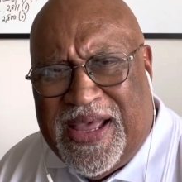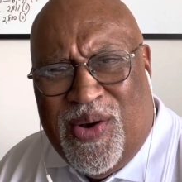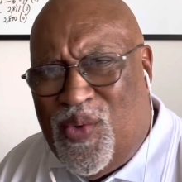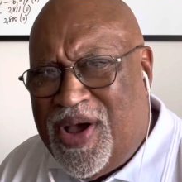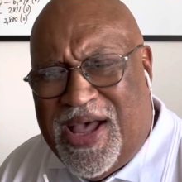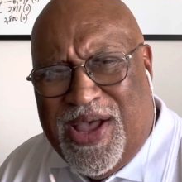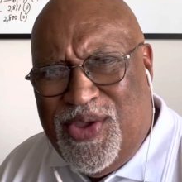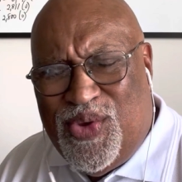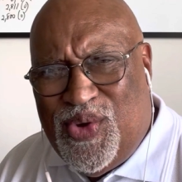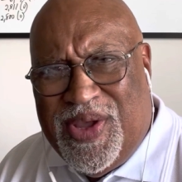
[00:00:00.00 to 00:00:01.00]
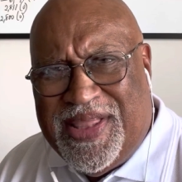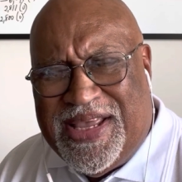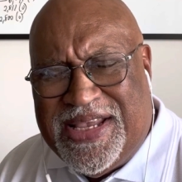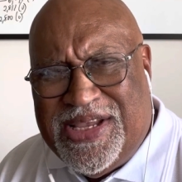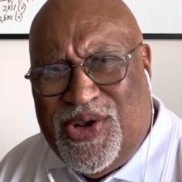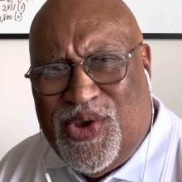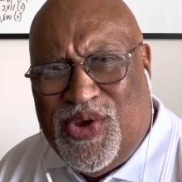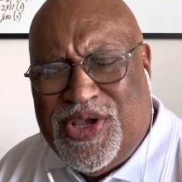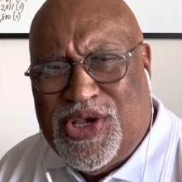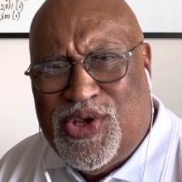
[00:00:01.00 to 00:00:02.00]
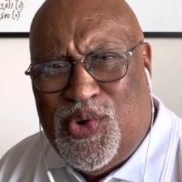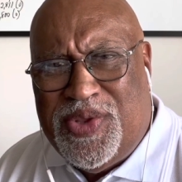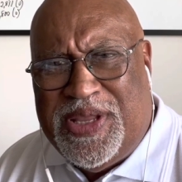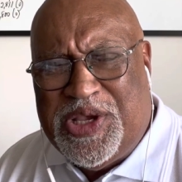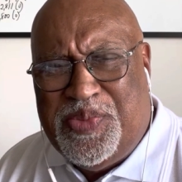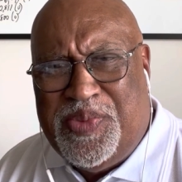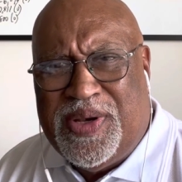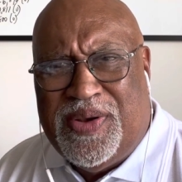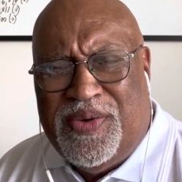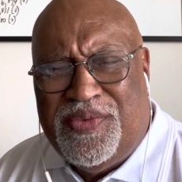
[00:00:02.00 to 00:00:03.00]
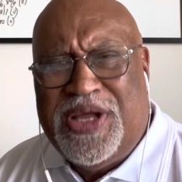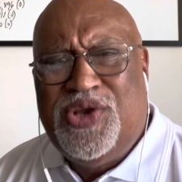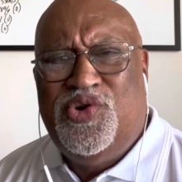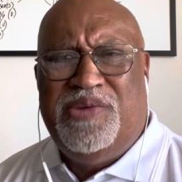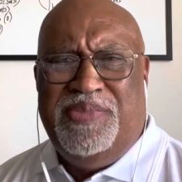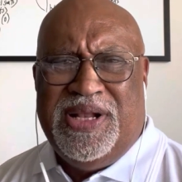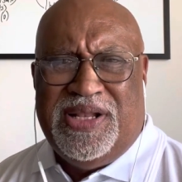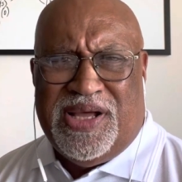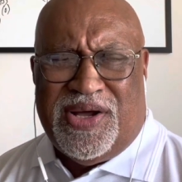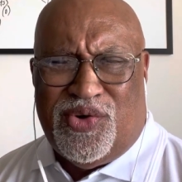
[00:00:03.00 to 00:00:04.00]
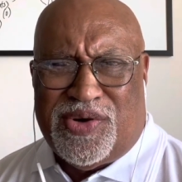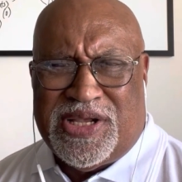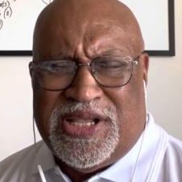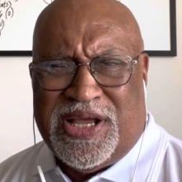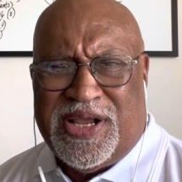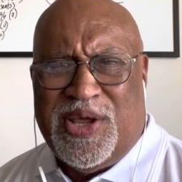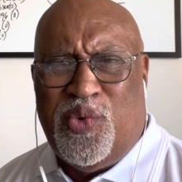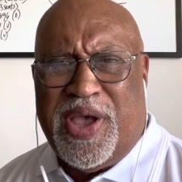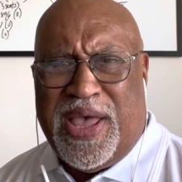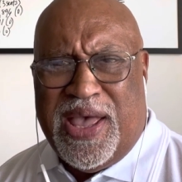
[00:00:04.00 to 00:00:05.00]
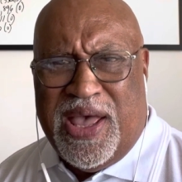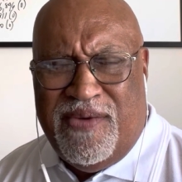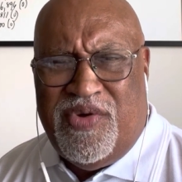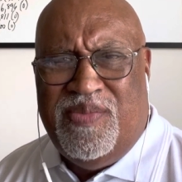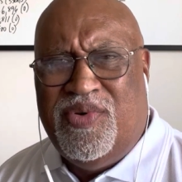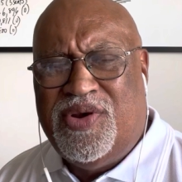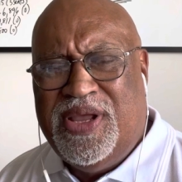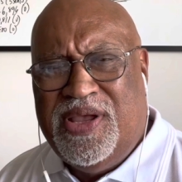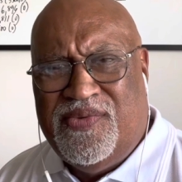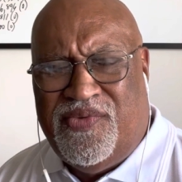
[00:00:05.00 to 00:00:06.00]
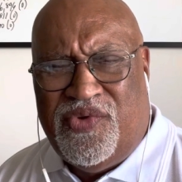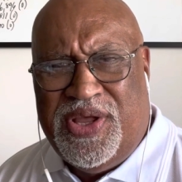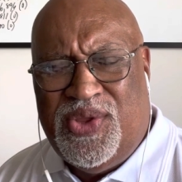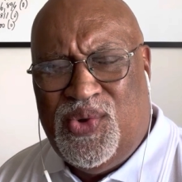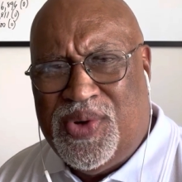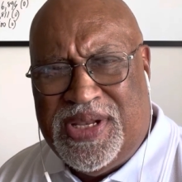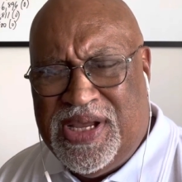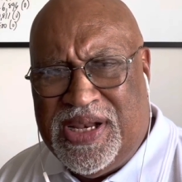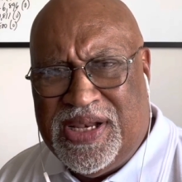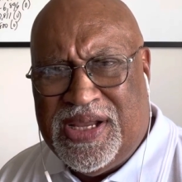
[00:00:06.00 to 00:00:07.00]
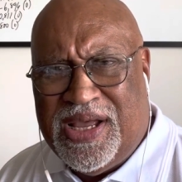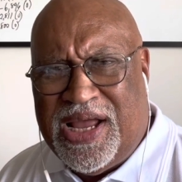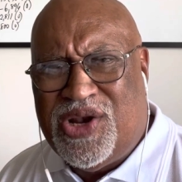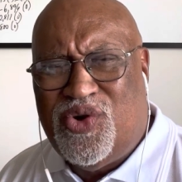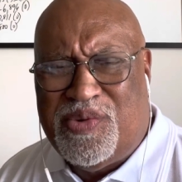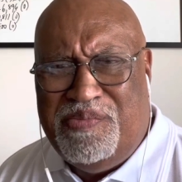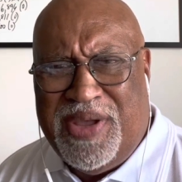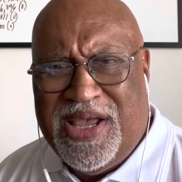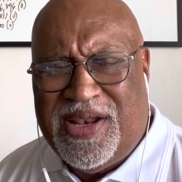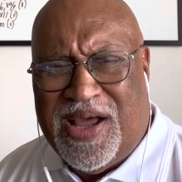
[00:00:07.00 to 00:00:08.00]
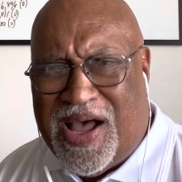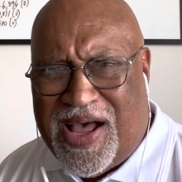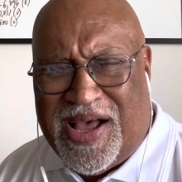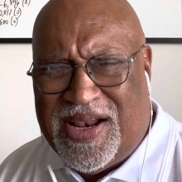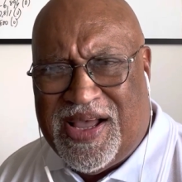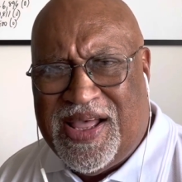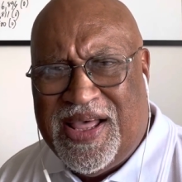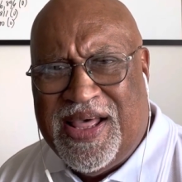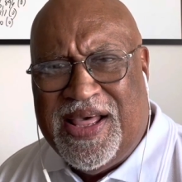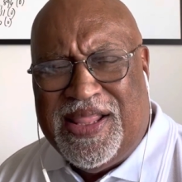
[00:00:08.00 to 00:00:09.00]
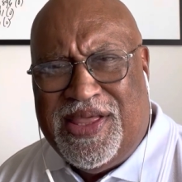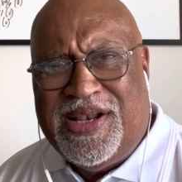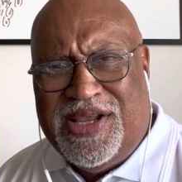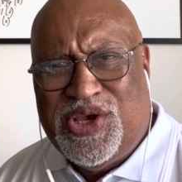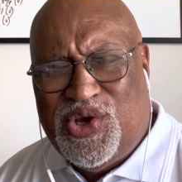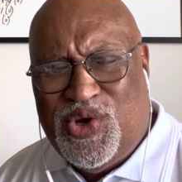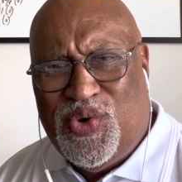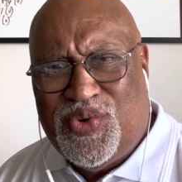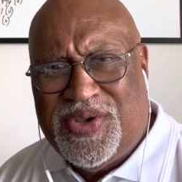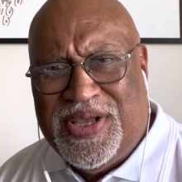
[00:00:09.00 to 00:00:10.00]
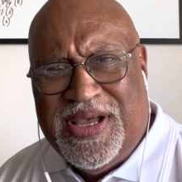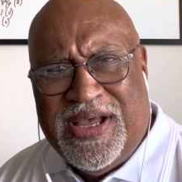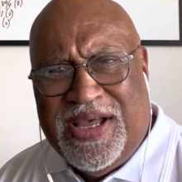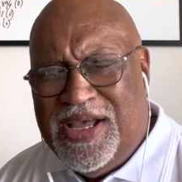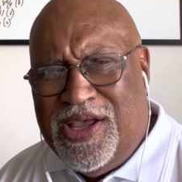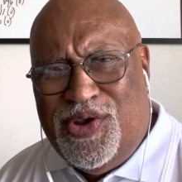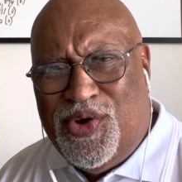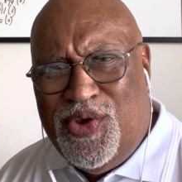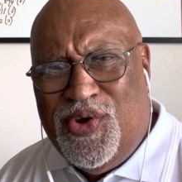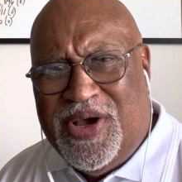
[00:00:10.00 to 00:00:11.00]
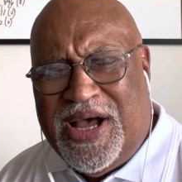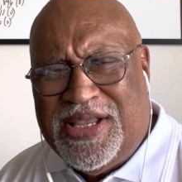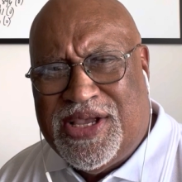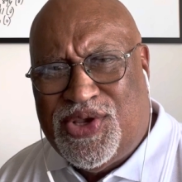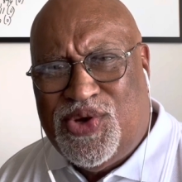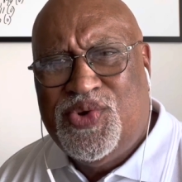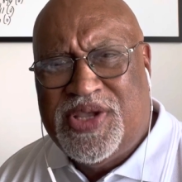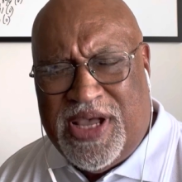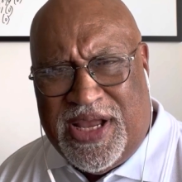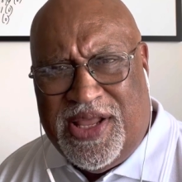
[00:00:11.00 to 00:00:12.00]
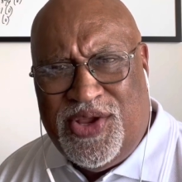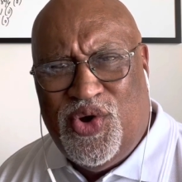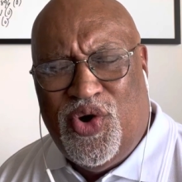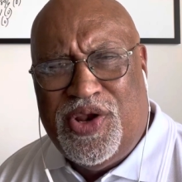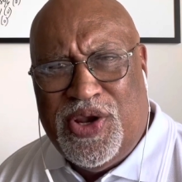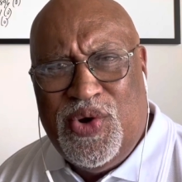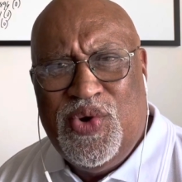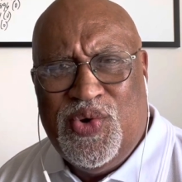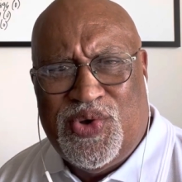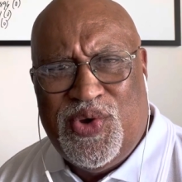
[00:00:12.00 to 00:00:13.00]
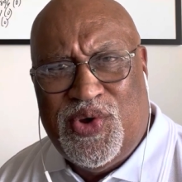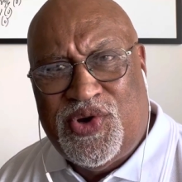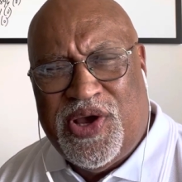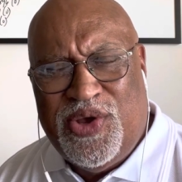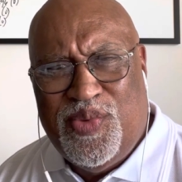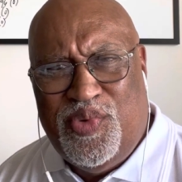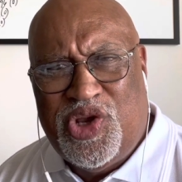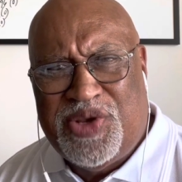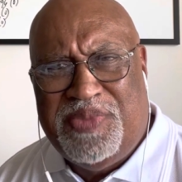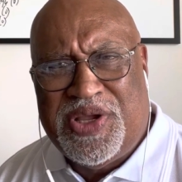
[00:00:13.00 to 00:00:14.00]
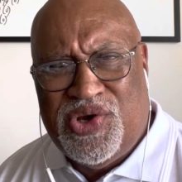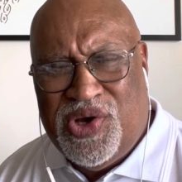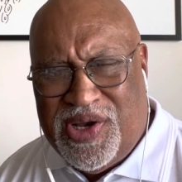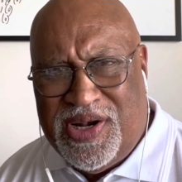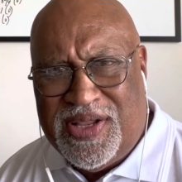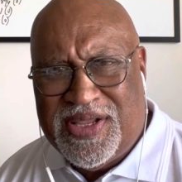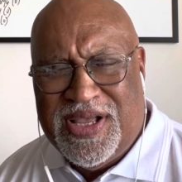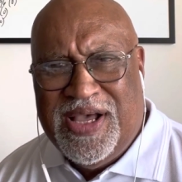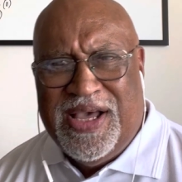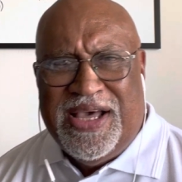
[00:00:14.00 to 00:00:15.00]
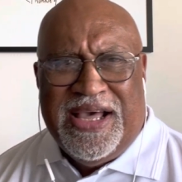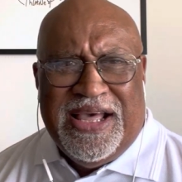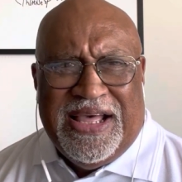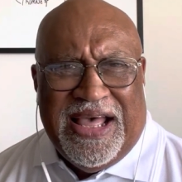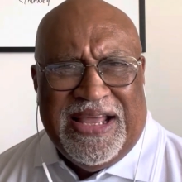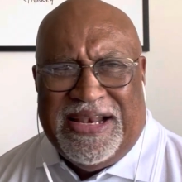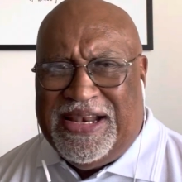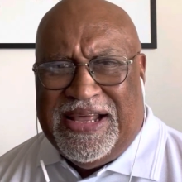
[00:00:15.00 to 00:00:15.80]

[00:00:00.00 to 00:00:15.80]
Why are you doing this? You're just so desperate. That should have been done on a Saturday where everybody is free to attend and not make it harder. That just shows, you guys are so scared that you're going to lose, so you're trying to put as much hurdle. And